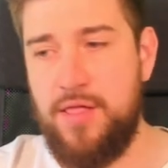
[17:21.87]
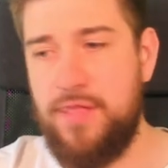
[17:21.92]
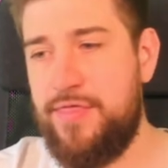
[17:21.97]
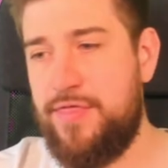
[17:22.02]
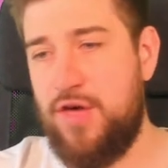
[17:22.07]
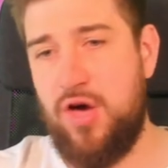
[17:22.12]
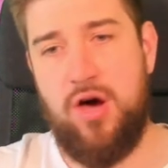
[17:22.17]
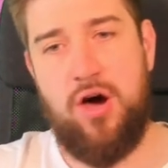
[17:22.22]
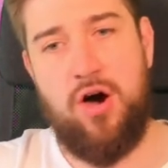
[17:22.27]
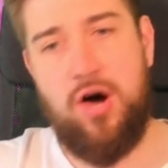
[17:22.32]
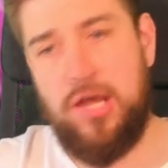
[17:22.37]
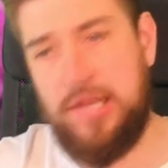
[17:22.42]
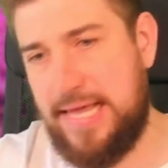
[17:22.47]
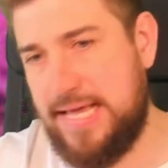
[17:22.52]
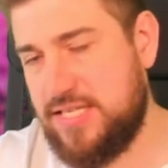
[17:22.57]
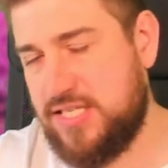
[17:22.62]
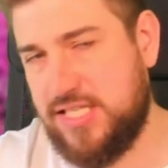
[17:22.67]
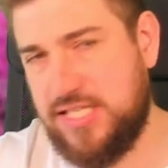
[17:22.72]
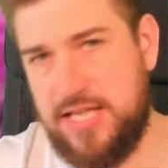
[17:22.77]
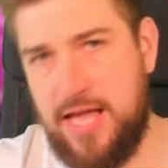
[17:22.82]
that are,
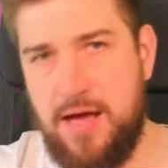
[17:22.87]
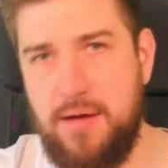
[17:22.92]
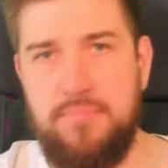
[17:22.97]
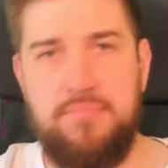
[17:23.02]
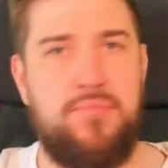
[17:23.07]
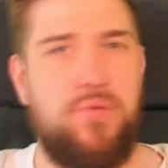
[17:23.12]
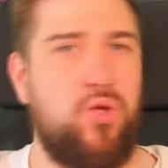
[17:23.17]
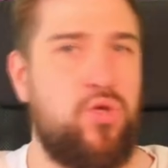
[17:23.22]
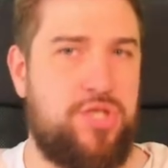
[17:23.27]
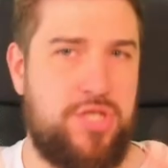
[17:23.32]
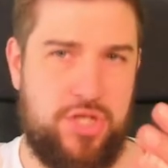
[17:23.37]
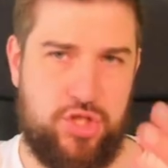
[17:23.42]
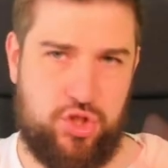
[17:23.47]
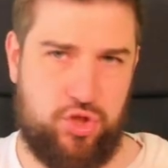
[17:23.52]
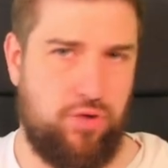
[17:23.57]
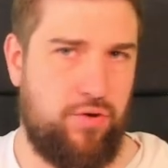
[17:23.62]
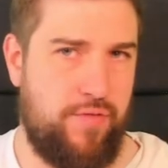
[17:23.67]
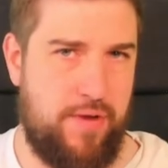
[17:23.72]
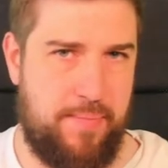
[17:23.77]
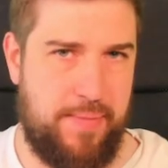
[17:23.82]
let's say, a
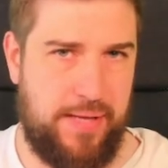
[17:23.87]
multi-story